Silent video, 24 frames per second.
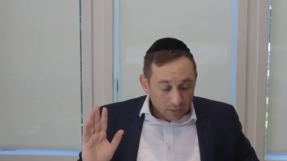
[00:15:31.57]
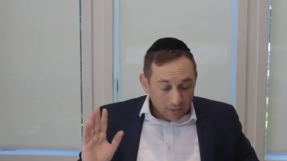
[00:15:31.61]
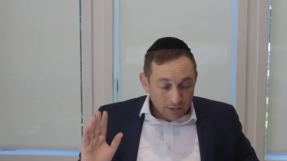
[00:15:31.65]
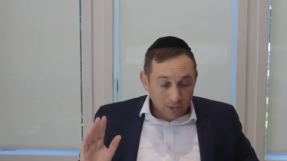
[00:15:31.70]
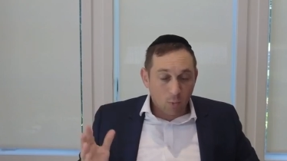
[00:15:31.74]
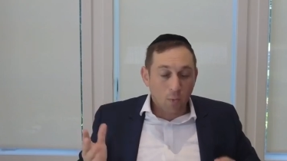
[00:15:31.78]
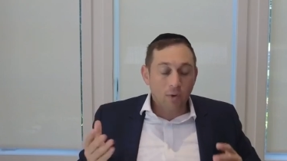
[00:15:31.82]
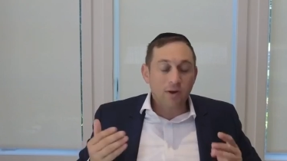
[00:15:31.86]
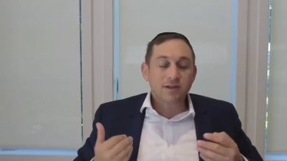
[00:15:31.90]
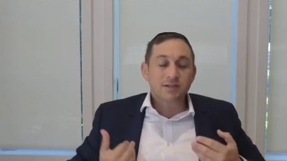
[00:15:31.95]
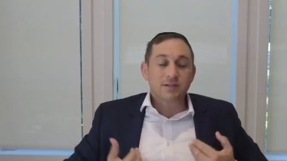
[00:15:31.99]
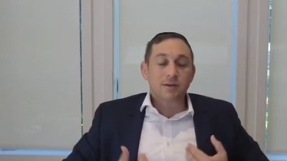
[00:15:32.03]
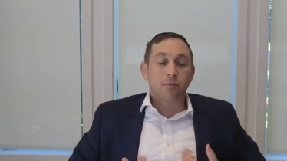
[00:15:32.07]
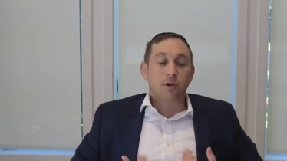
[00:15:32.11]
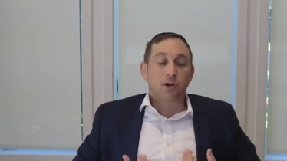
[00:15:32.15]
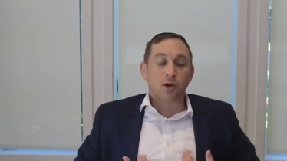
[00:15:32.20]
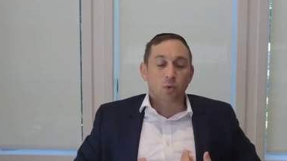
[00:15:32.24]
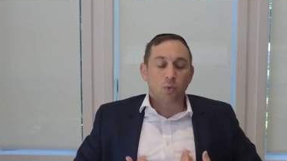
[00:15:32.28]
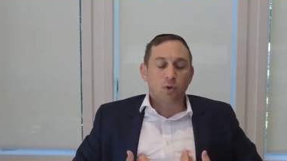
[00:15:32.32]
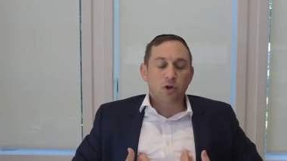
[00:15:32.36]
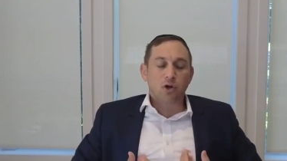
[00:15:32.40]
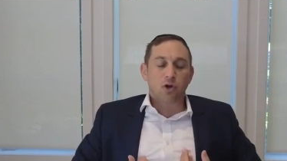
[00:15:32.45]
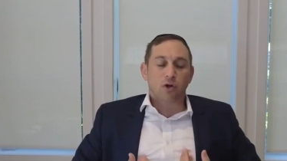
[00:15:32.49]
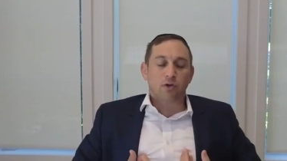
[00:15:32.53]
And what is a
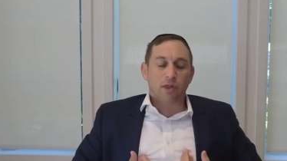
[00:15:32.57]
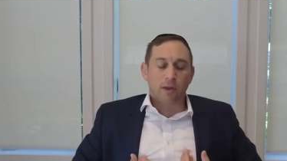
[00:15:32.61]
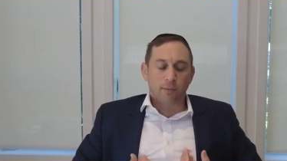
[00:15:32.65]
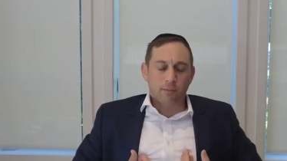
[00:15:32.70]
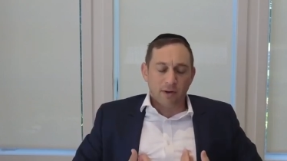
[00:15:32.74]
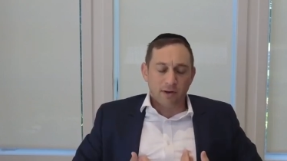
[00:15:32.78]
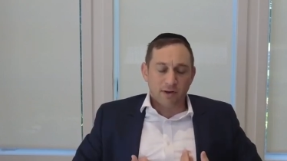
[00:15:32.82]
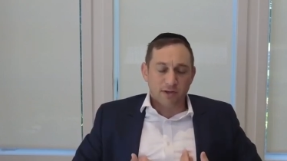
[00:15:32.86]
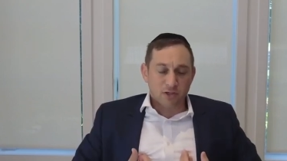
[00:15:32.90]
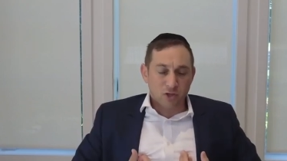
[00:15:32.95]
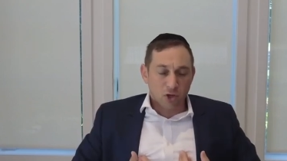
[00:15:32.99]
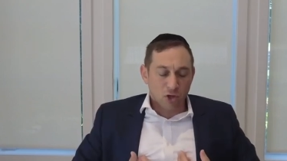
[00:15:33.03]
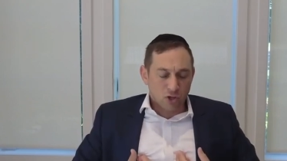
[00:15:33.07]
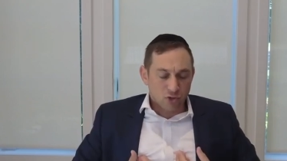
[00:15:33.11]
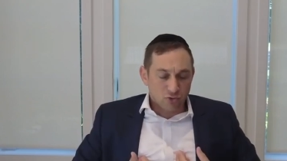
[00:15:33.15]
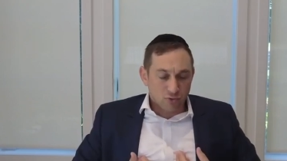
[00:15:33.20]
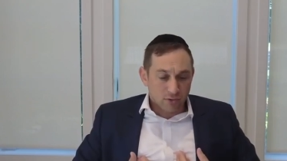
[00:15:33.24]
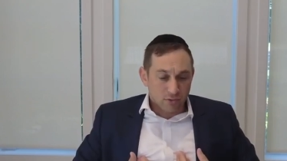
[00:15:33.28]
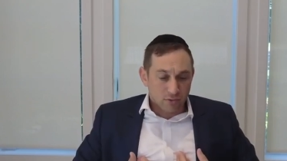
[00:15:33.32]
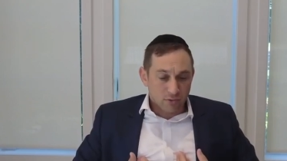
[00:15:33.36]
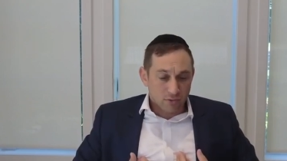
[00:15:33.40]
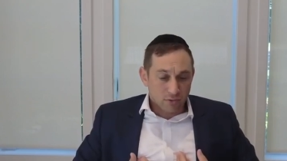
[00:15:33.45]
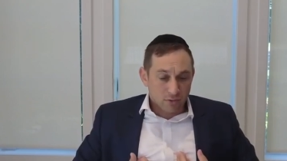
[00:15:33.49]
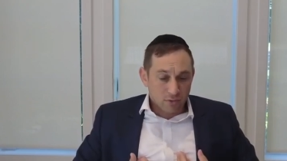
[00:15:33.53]
money? We know that money is
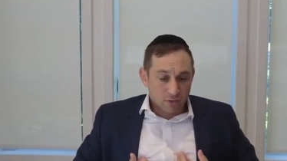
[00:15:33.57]
100.